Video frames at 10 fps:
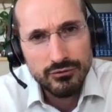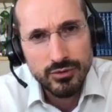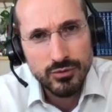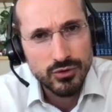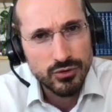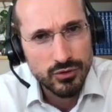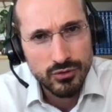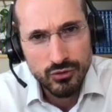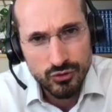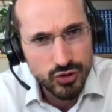From
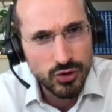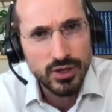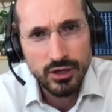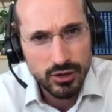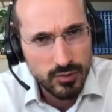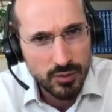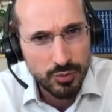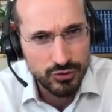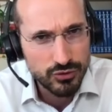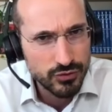the social
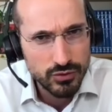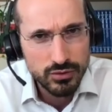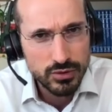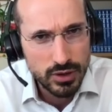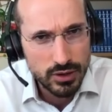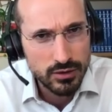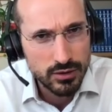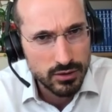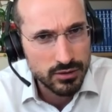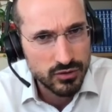economic point of view,
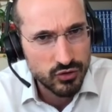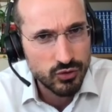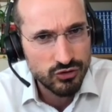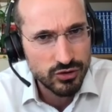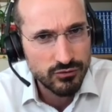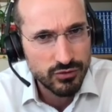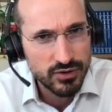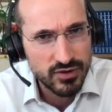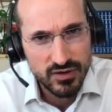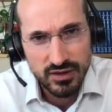the situation in
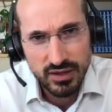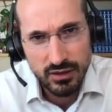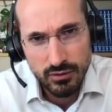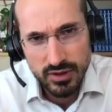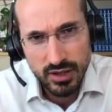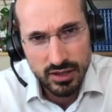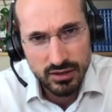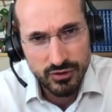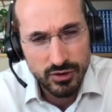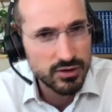France is getting increasingly
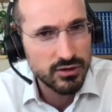difficult.